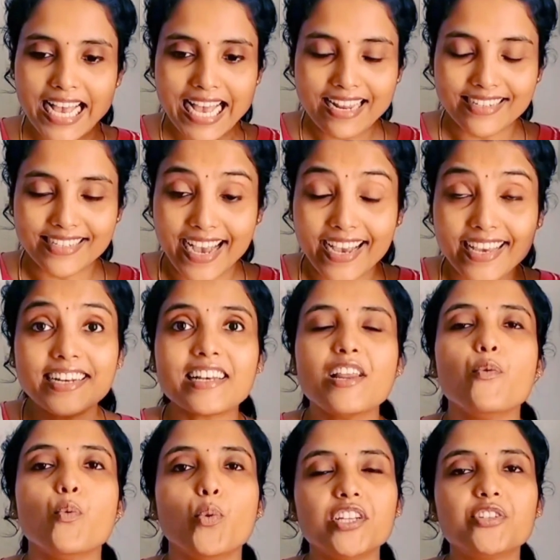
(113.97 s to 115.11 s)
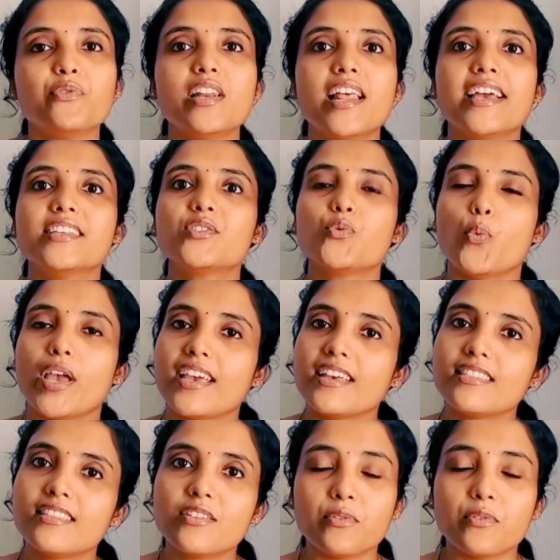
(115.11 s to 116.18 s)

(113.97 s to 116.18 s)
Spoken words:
directly visualized where the